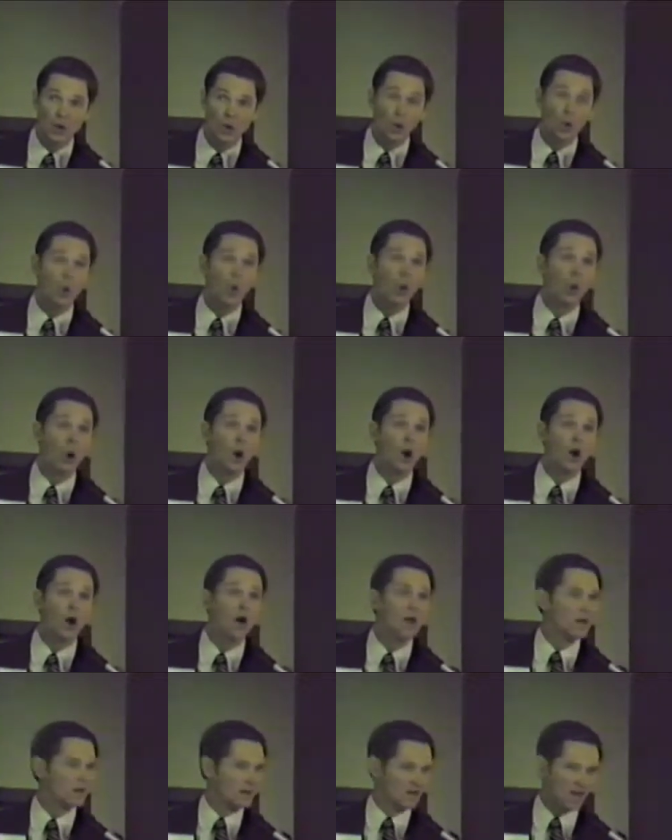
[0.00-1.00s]
or
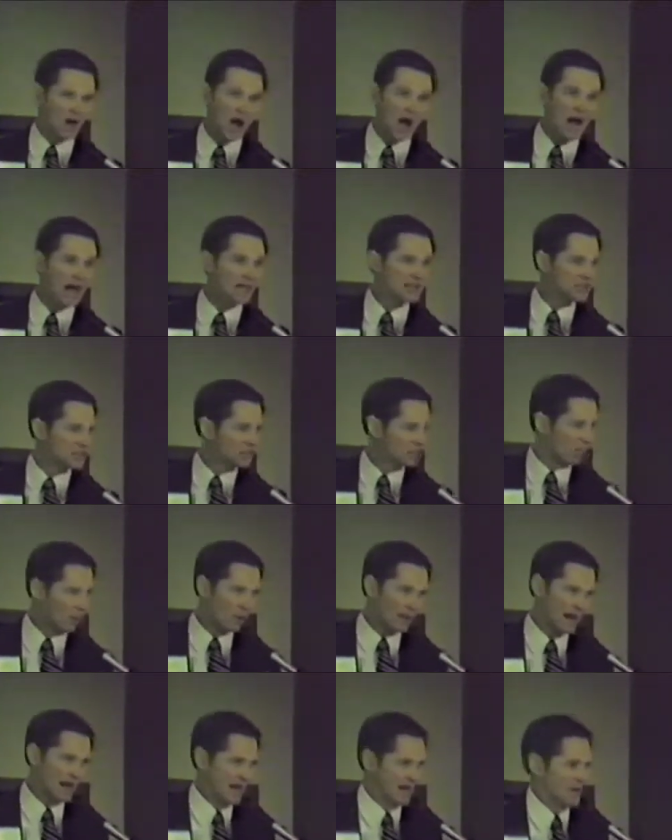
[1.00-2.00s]
God's
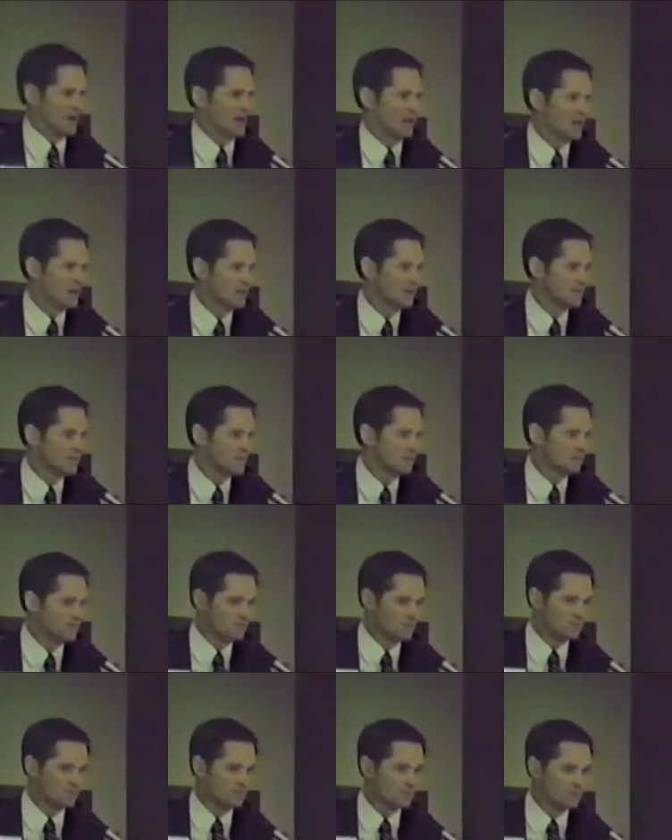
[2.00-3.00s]
bread,
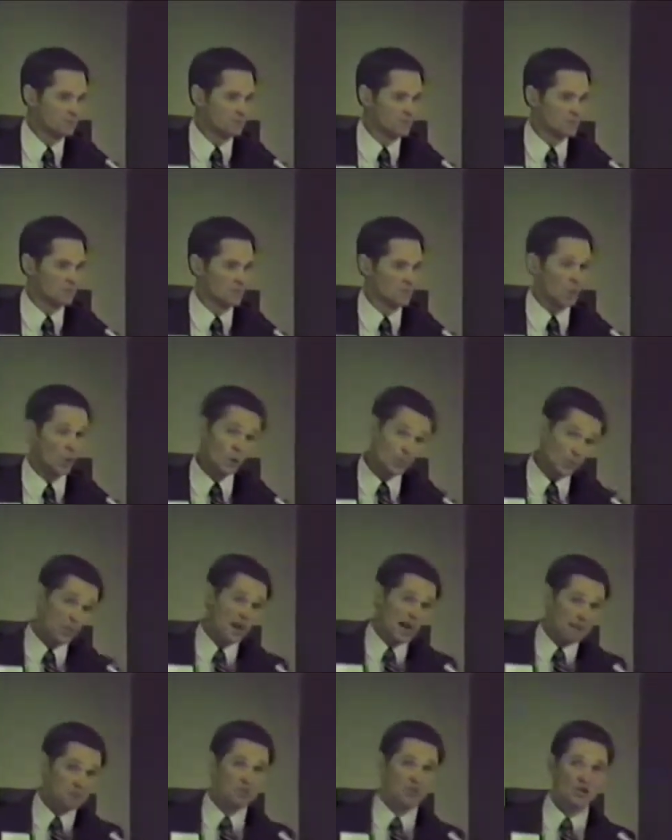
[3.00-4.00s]
or
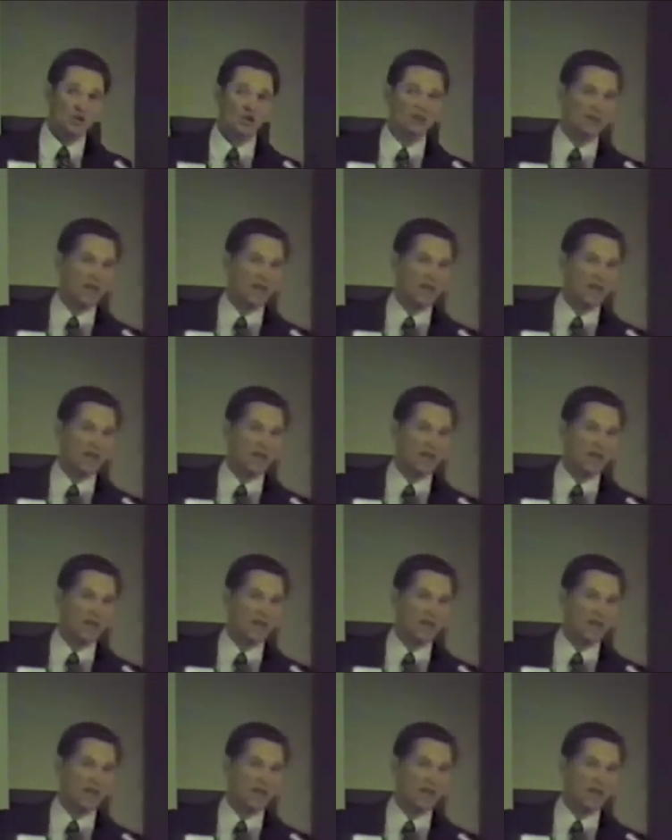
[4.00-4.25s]
perhaps good